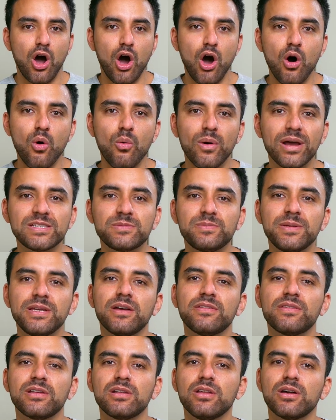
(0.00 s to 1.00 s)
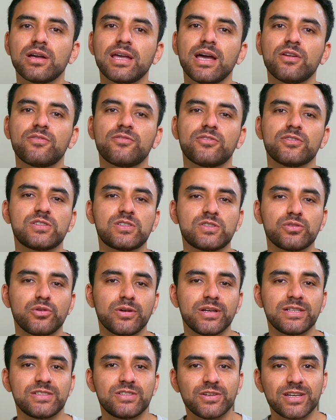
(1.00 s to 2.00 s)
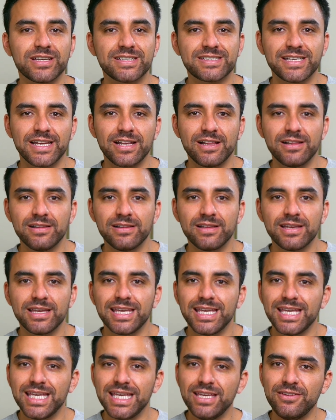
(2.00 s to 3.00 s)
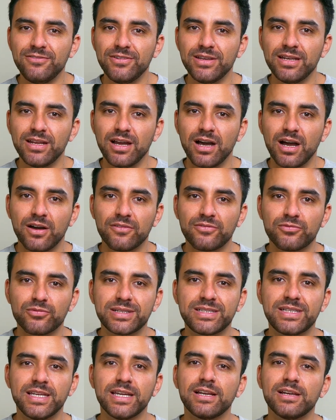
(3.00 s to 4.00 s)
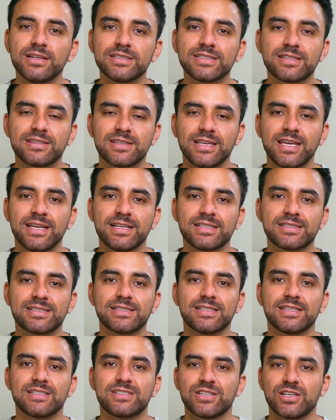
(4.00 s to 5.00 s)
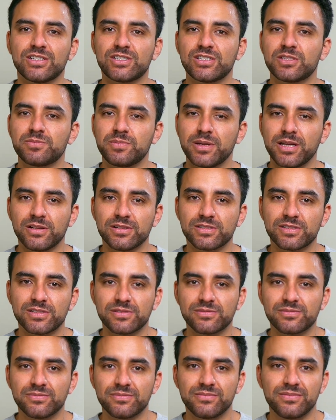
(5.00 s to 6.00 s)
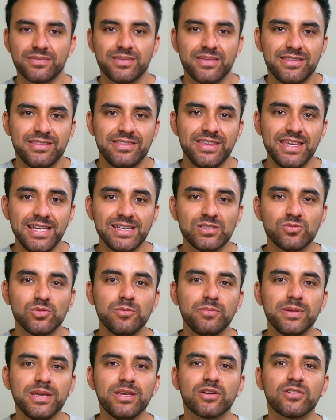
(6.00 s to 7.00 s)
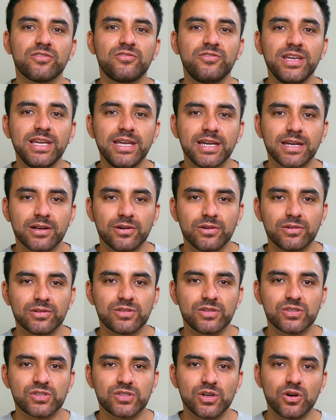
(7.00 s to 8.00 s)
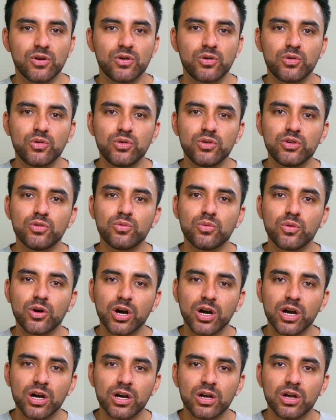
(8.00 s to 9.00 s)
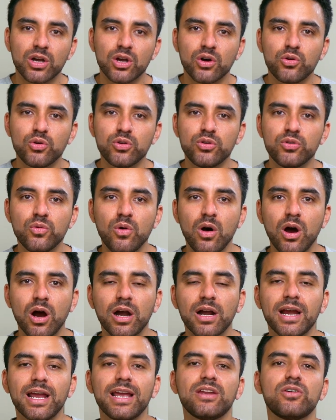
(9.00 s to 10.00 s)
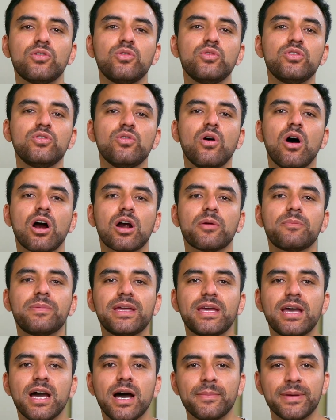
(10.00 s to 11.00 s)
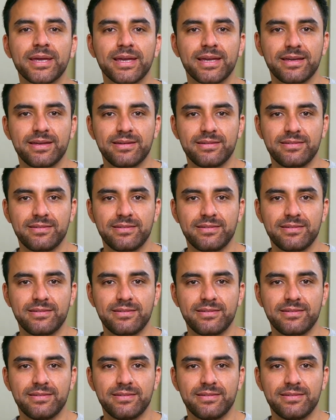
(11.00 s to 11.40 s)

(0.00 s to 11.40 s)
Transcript: Always be on the lookout for stories you can tell, even of ridiculous things such as pickles. These will be your vehicle to show who you were, who you are, and who you are becoming.